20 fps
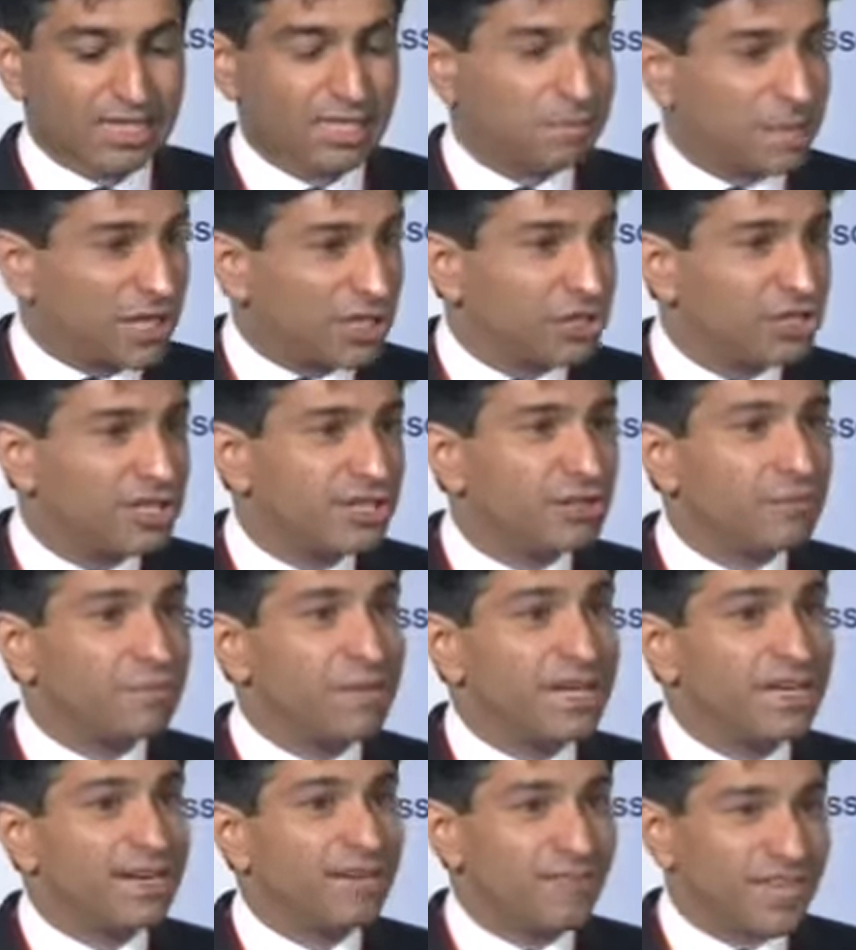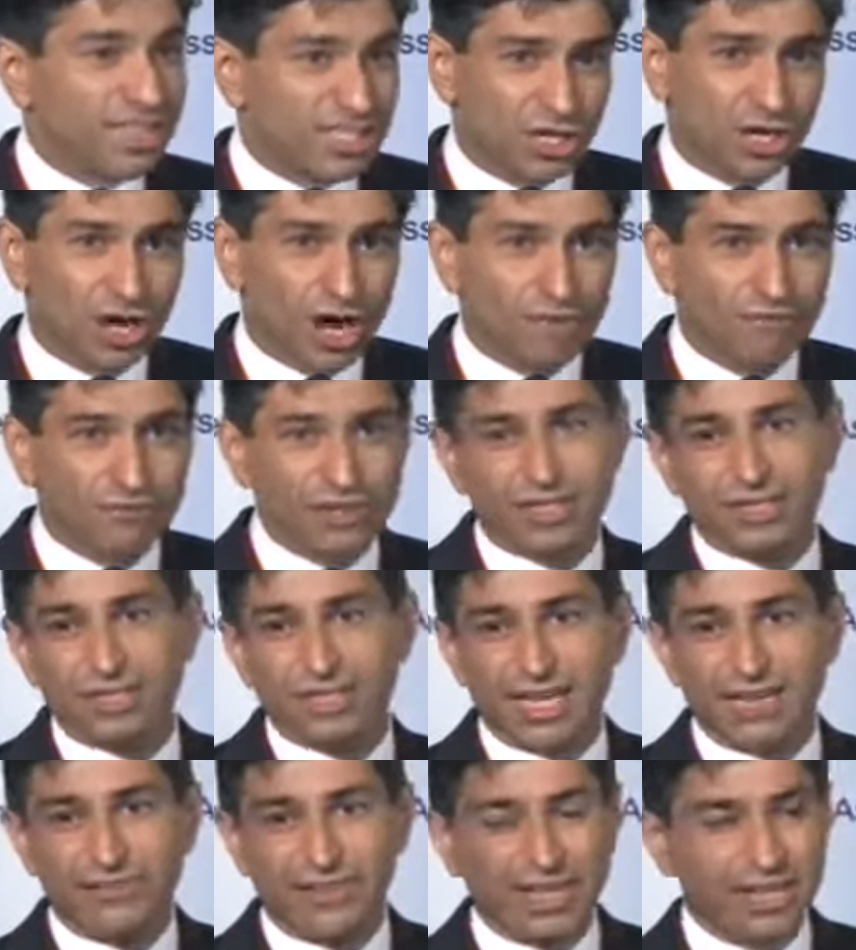especially to build investor
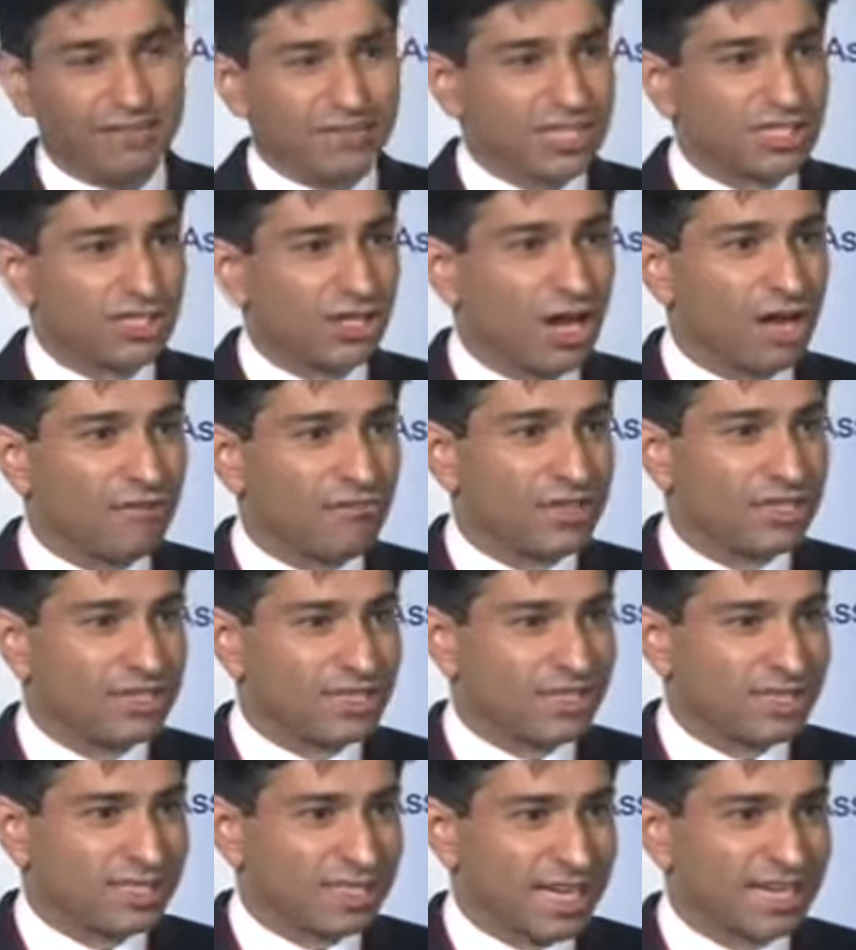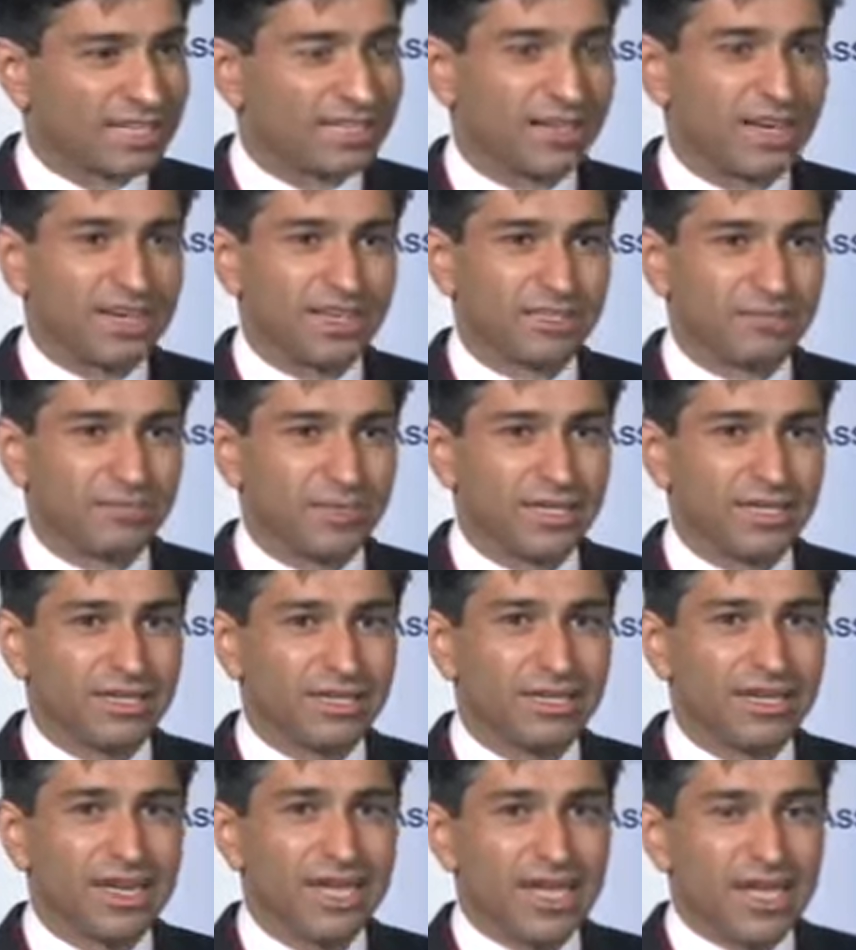confidence. I think investor confidence in the sector has
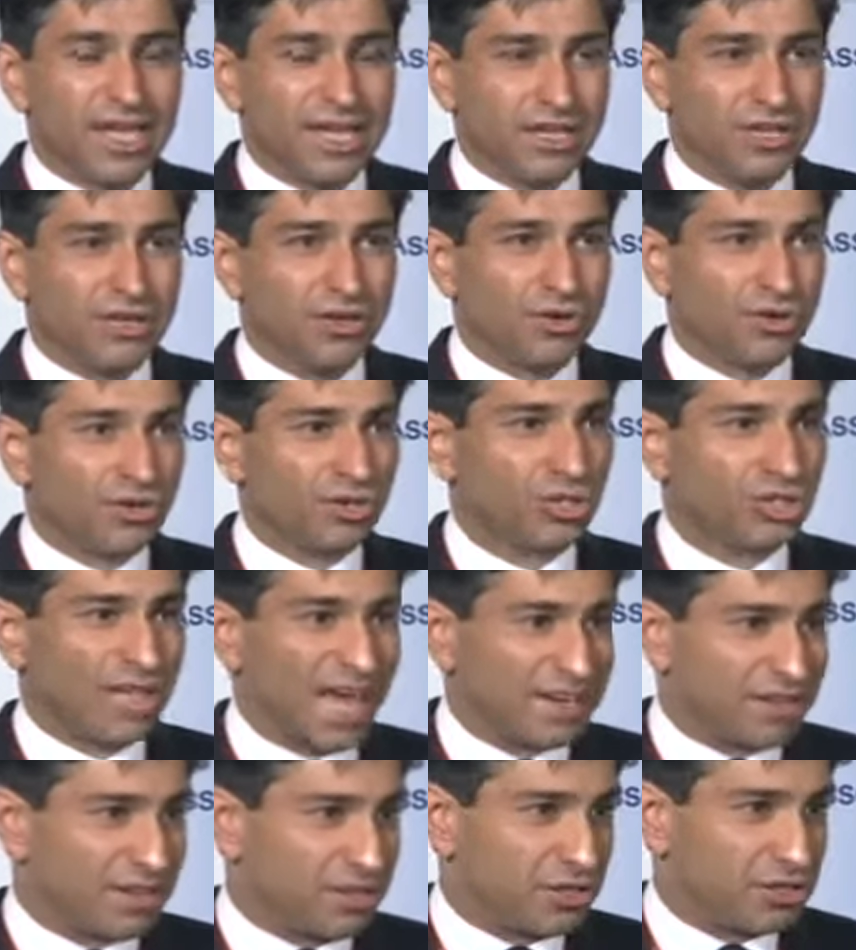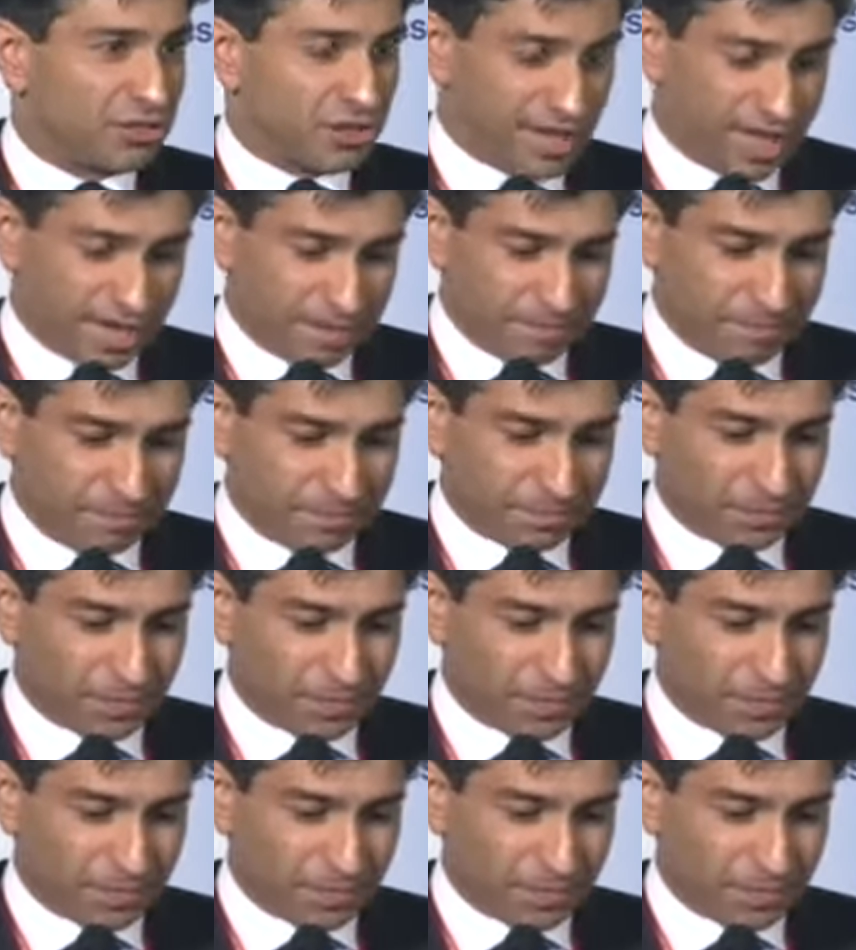been, you know, shattered today.